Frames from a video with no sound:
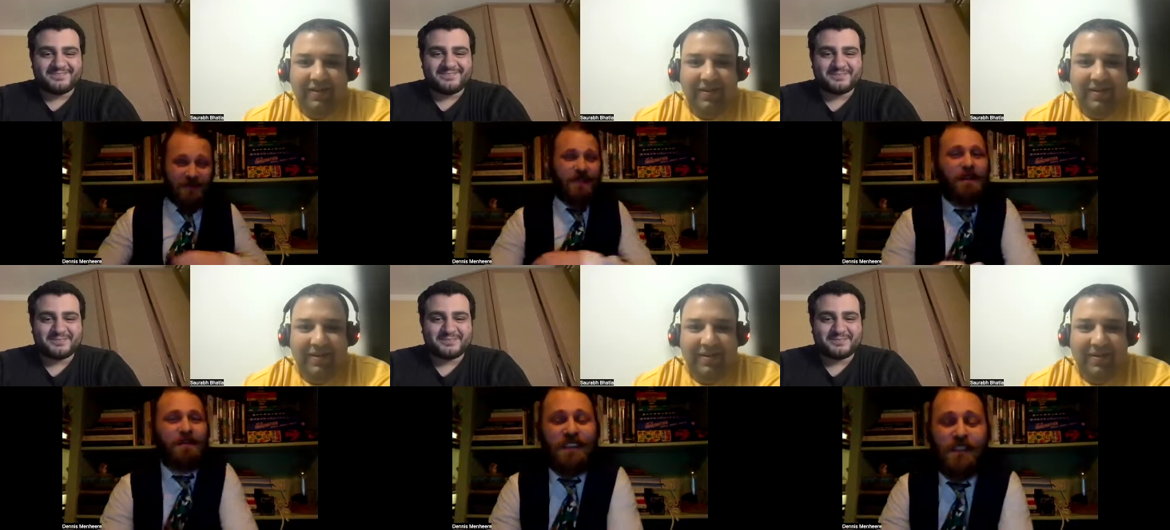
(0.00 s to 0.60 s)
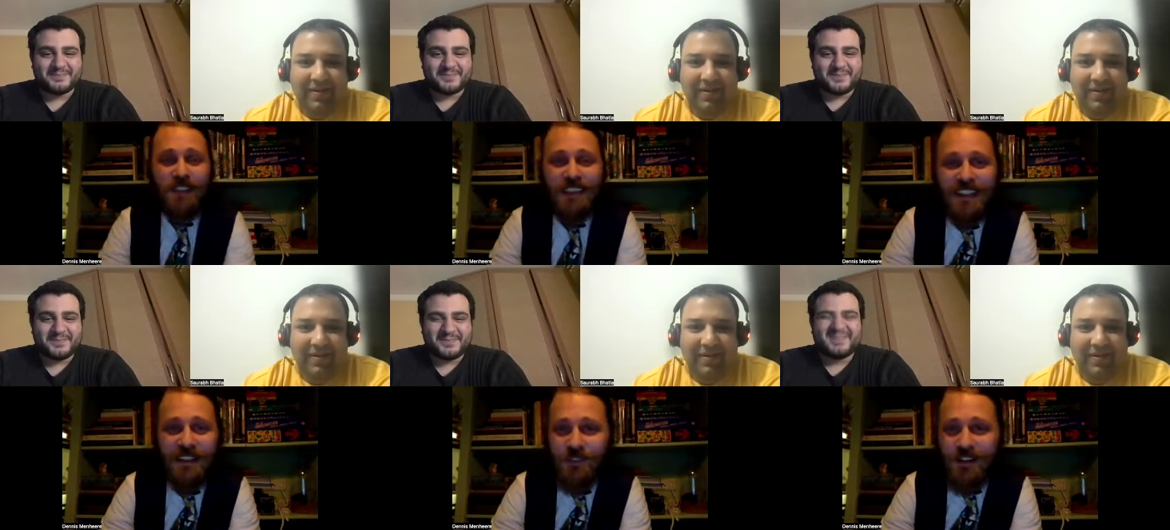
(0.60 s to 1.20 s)
Speaker 1: almost over a
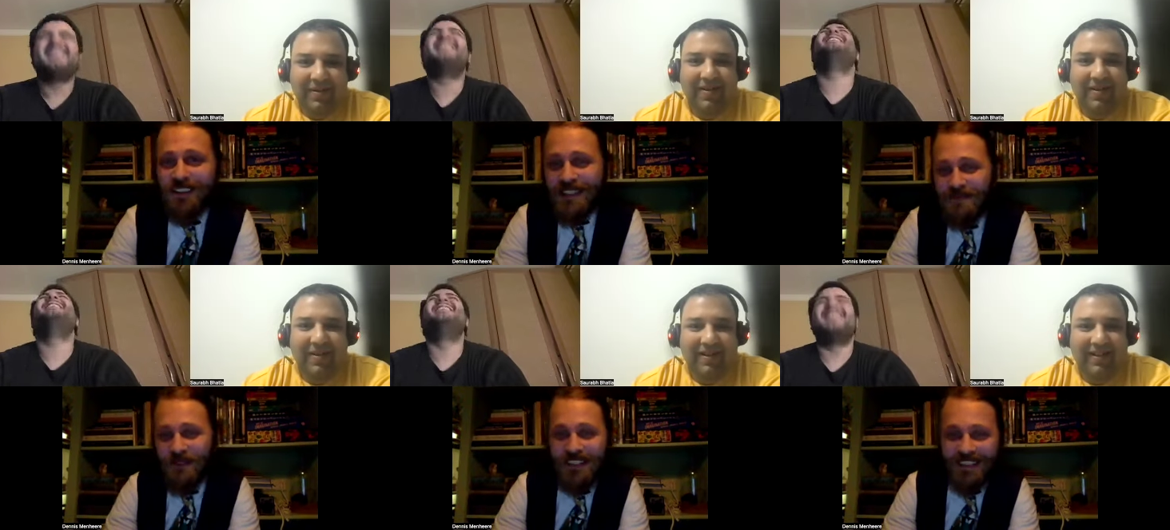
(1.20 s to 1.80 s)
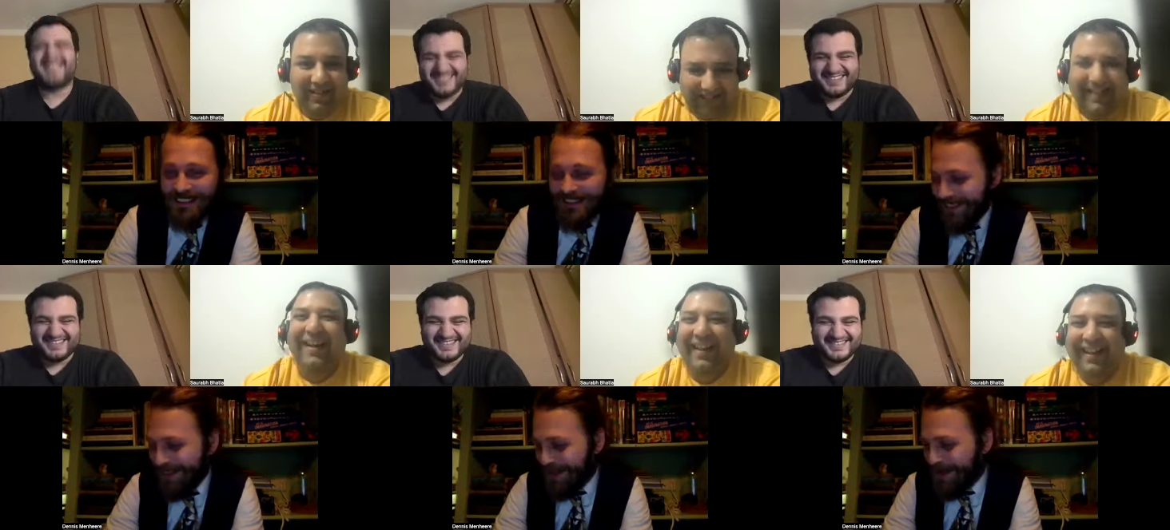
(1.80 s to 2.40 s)
year for on this book. This is
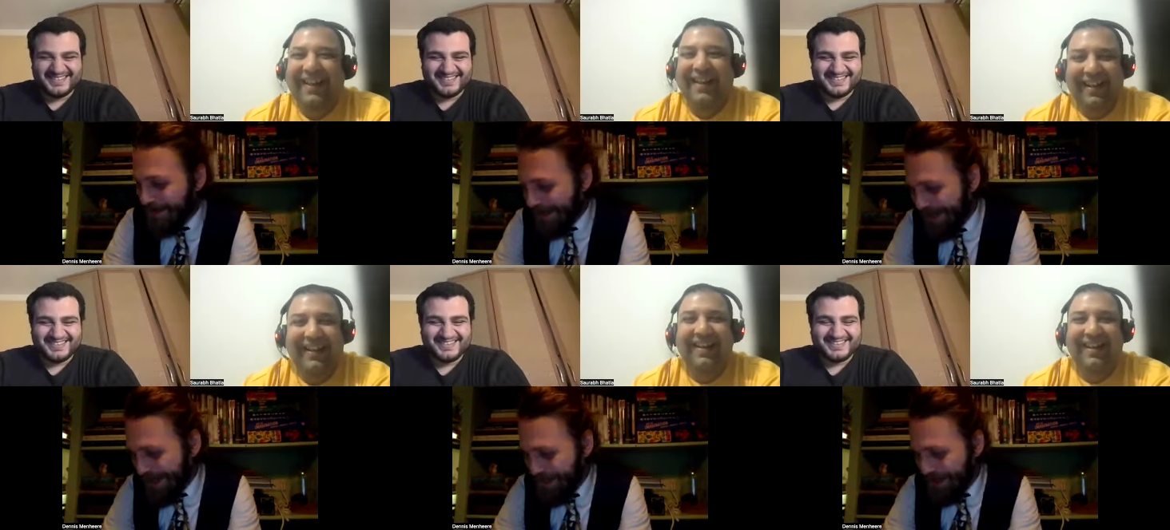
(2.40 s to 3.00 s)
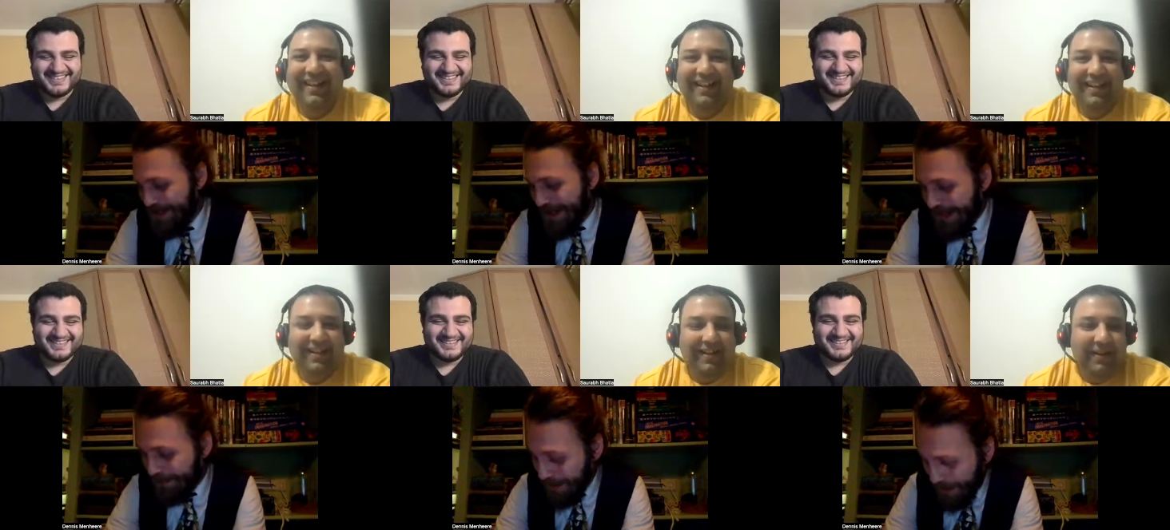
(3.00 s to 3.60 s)
uh, my debut
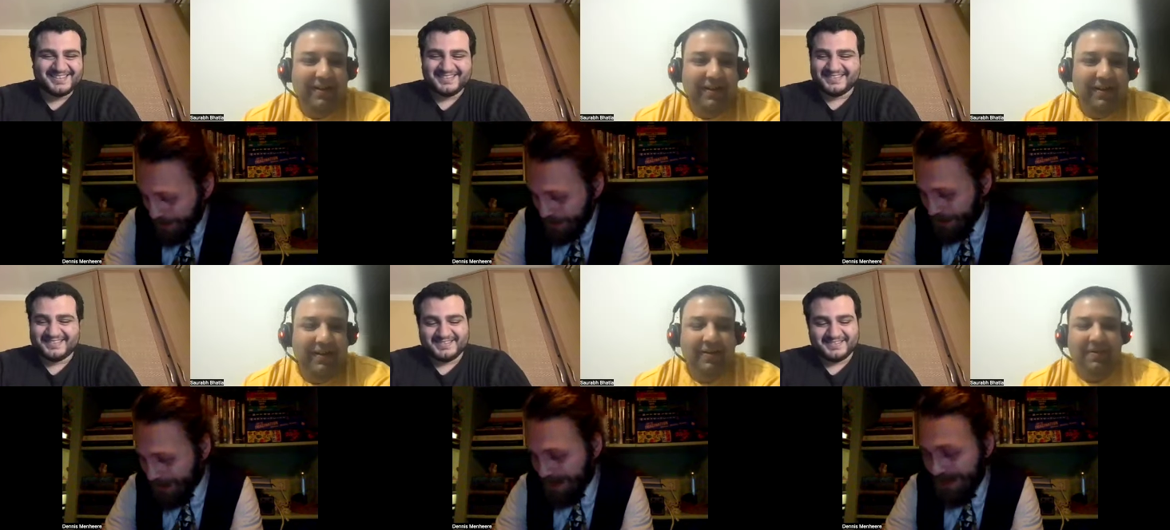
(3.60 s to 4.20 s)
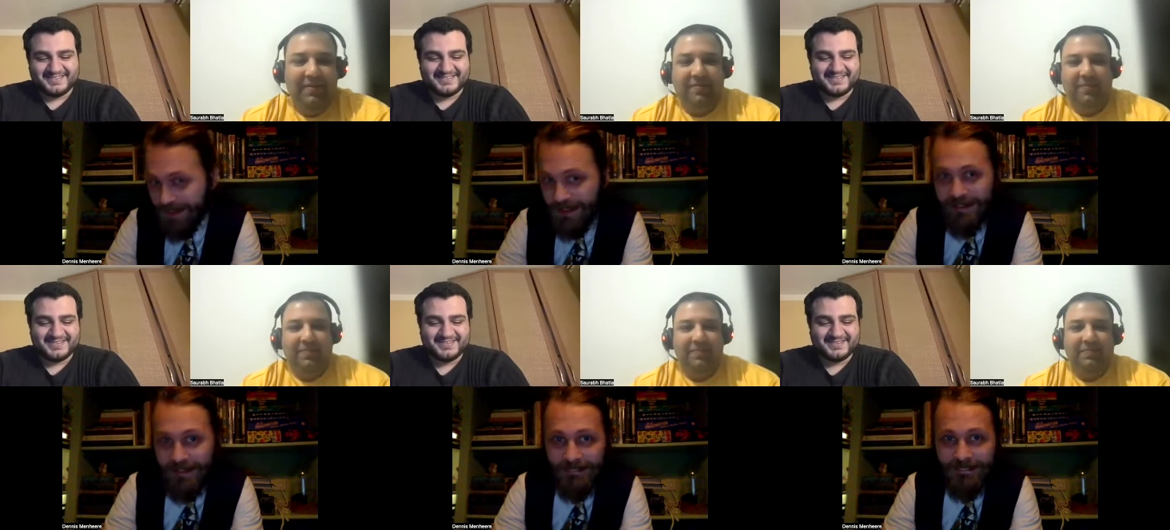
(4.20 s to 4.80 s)
com- comic book.
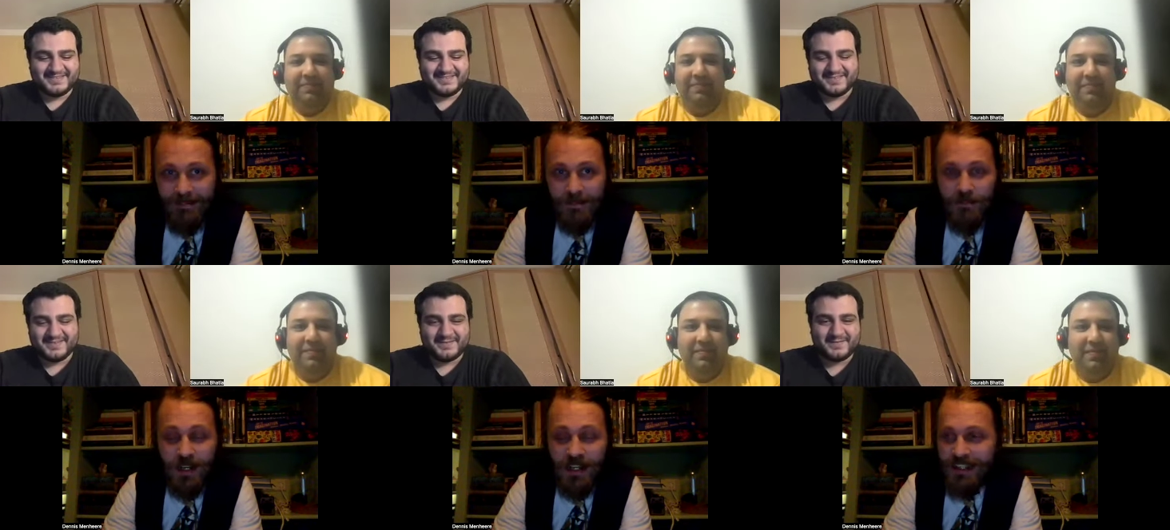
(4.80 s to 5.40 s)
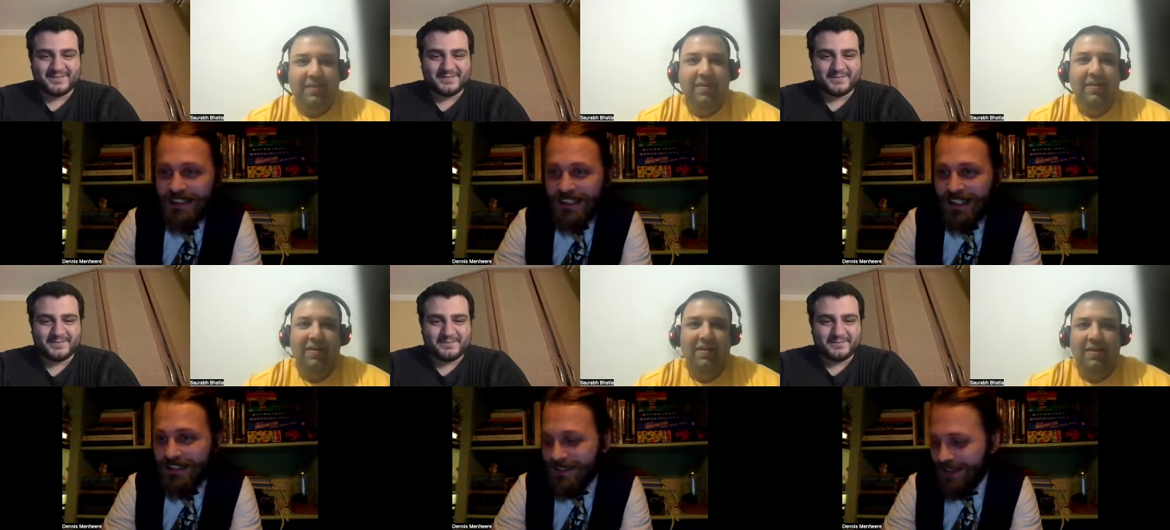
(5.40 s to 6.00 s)
I'm um, very
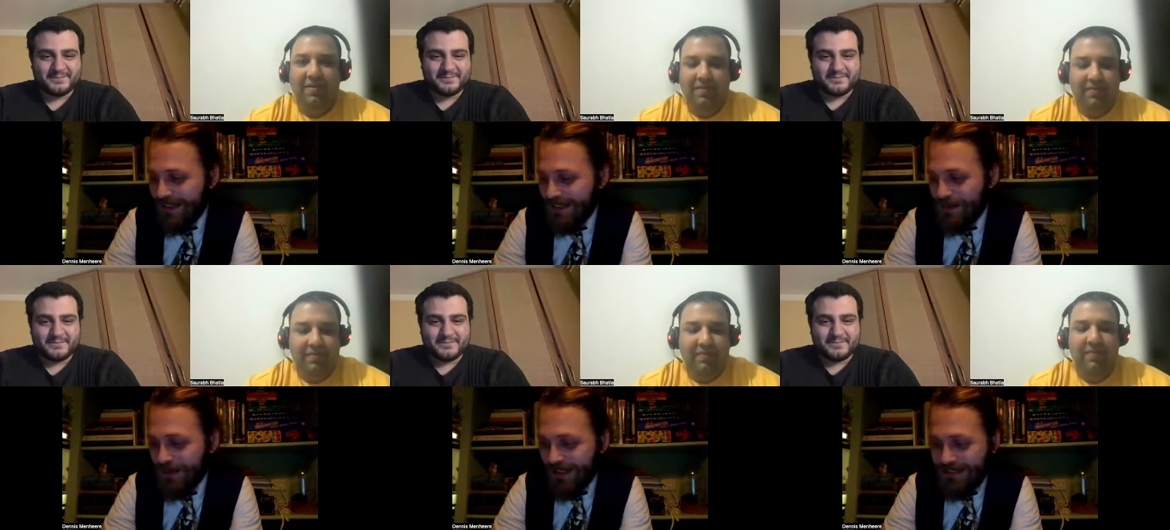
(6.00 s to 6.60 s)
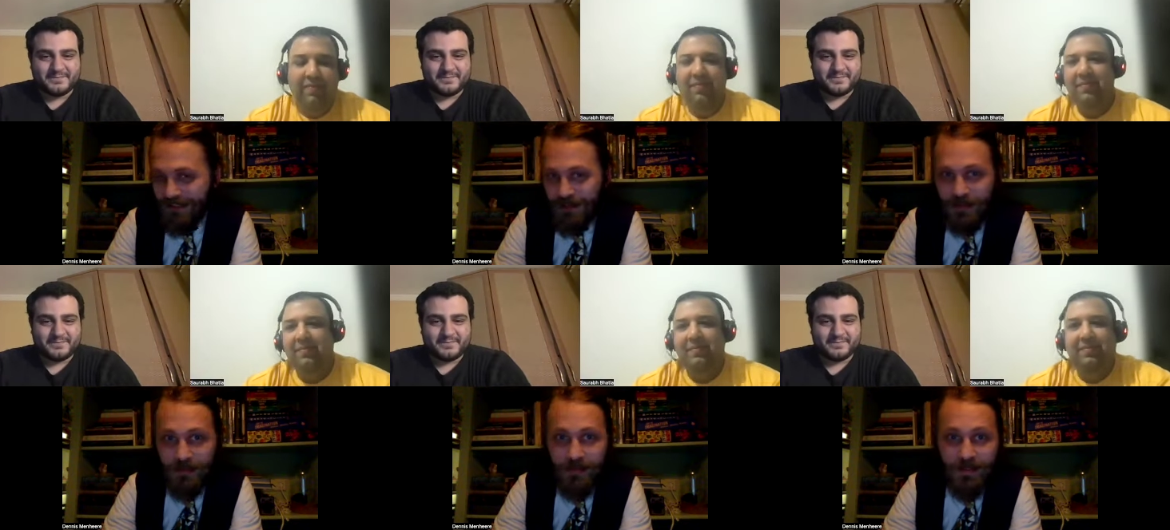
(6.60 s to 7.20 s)
excited to, to bring it to the
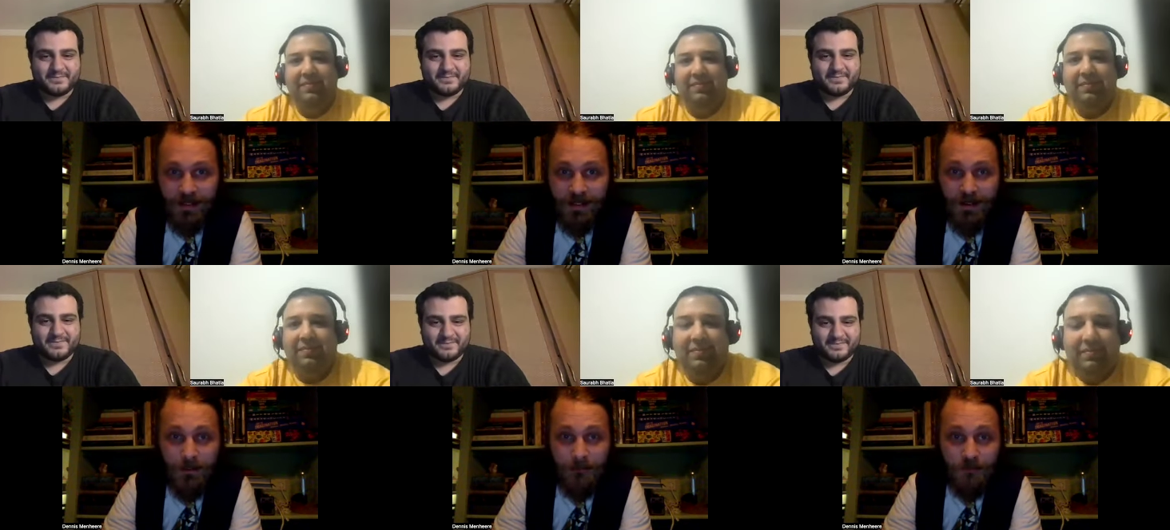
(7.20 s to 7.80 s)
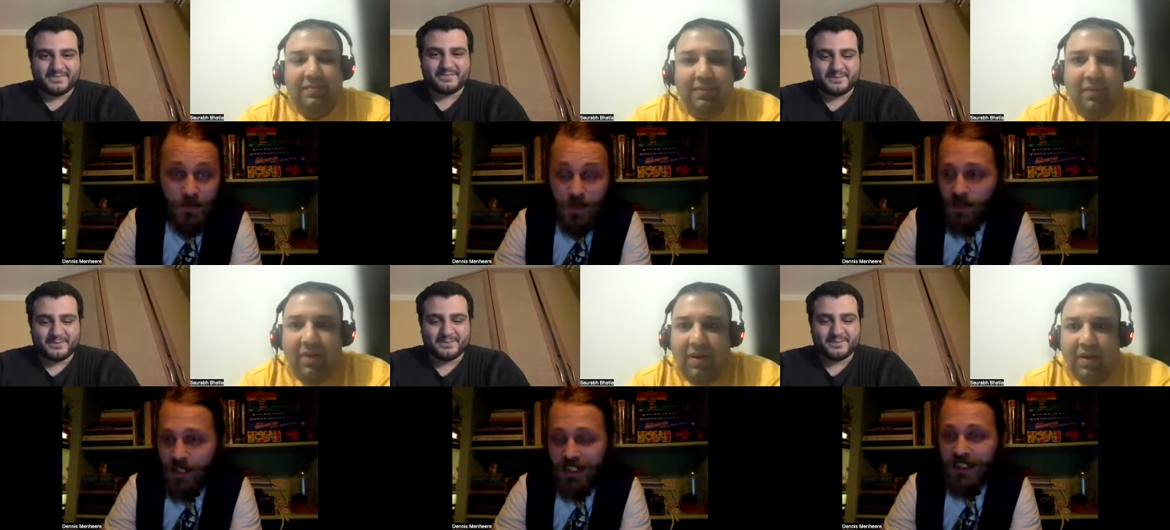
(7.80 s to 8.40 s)
people. Um, we were
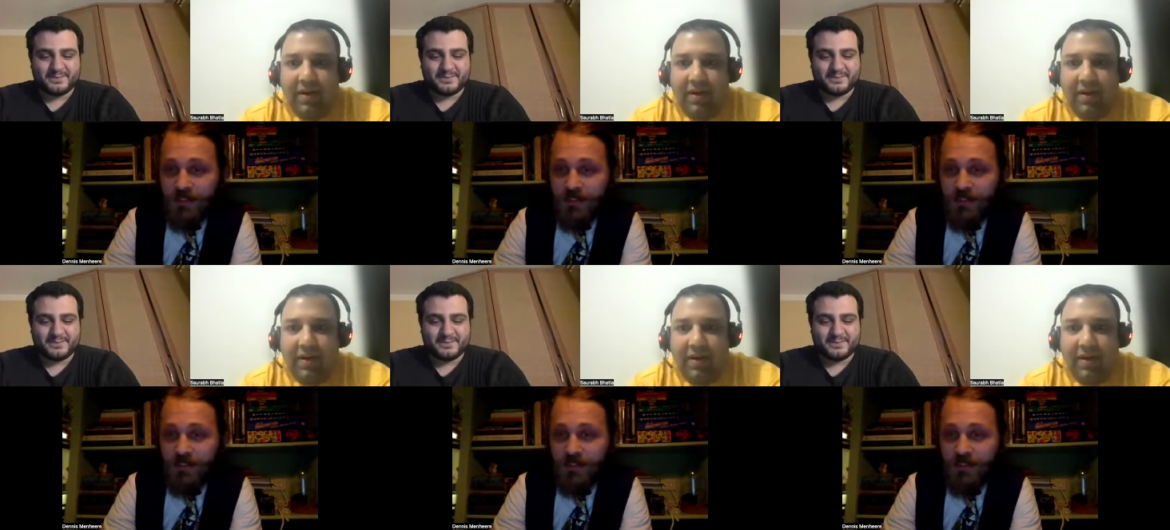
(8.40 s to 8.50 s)
lucky enough